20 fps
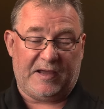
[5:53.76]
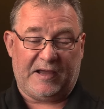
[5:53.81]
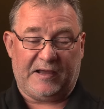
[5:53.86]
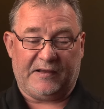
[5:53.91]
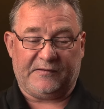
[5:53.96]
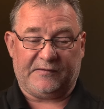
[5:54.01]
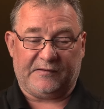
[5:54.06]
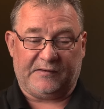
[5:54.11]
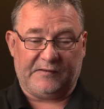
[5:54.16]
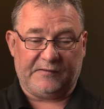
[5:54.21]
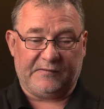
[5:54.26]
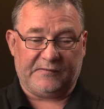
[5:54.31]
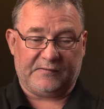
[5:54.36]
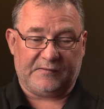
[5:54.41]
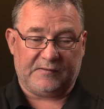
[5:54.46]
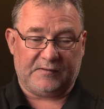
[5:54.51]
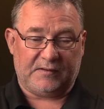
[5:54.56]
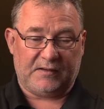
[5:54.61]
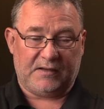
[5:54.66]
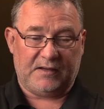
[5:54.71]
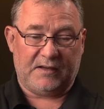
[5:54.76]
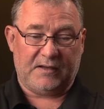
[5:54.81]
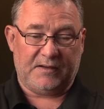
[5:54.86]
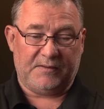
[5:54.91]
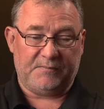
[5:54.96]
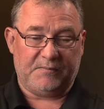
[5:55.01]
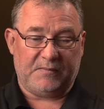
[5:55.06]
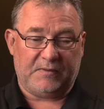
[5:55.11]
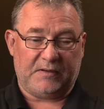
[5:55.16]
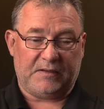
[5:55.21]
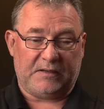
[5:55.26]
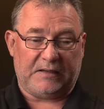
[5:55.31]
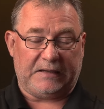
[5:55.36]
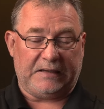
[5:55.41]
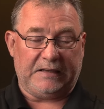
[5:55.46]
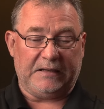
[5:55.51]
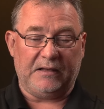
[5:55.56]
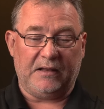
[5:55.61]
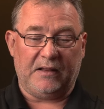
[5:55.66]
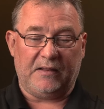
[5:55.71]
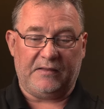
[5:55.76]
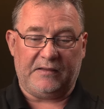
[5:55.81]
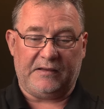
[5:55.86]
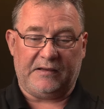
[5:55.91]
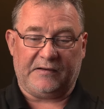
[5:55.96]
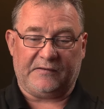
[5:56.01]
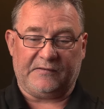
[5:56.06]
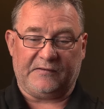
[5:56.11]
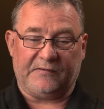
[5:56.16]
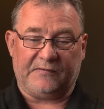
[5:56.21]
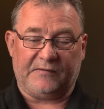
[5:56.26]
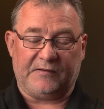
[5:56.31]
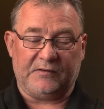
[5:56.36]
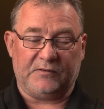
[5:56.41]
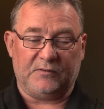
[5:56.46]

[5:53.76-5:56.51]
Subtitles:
as is in the existing